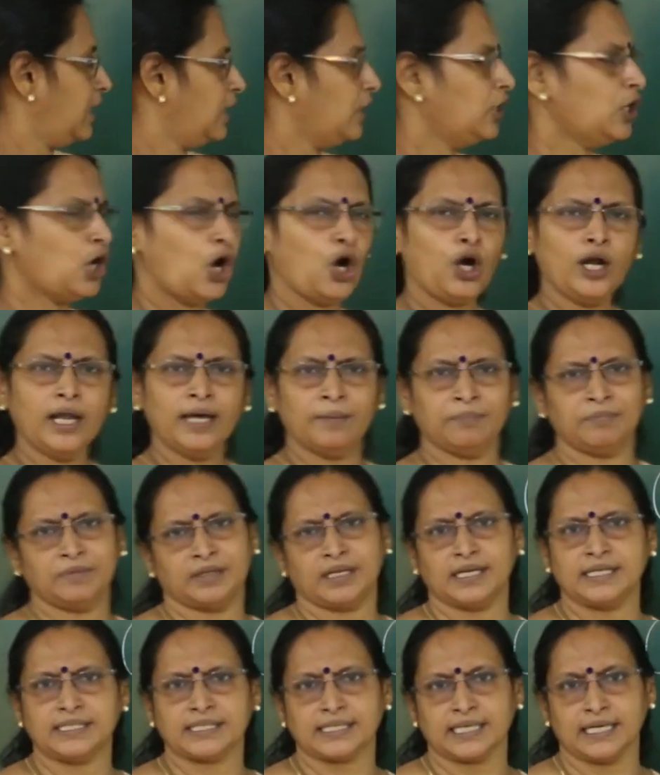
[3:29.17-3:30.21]

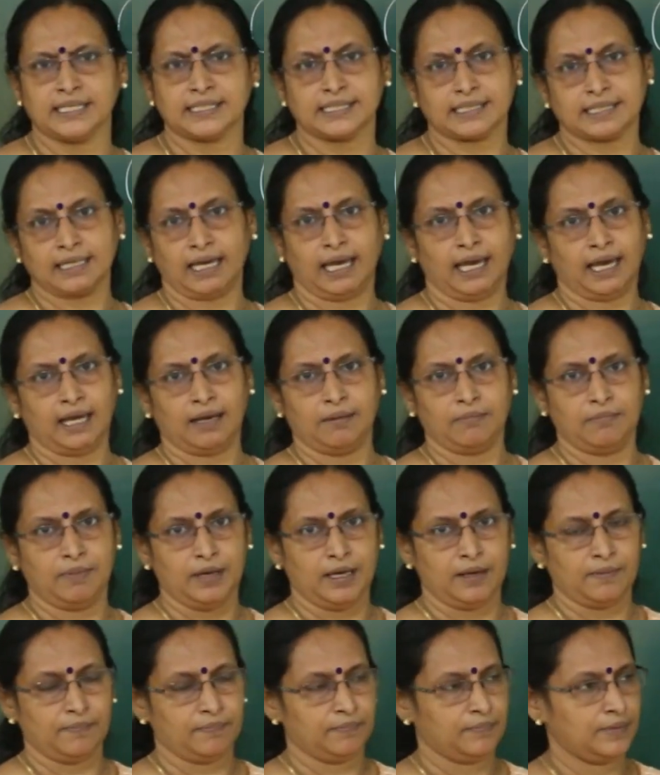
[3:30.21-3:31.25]
Non-empty sets A and
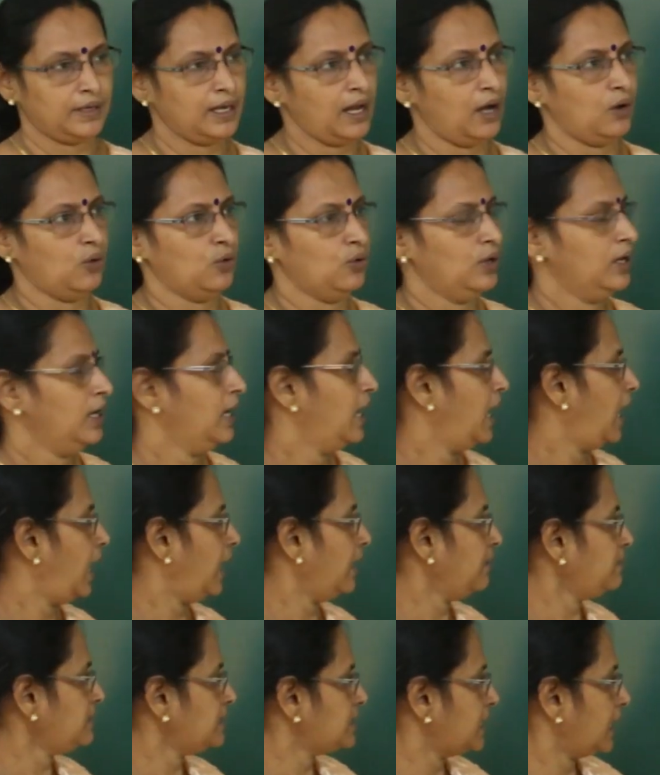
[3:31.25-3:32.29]
B. Now,
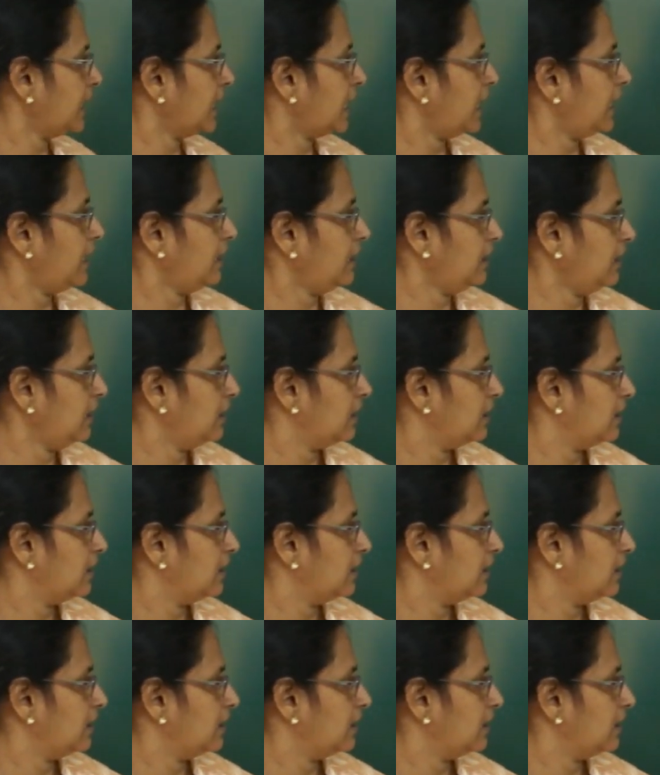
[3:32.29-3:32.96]
I am taking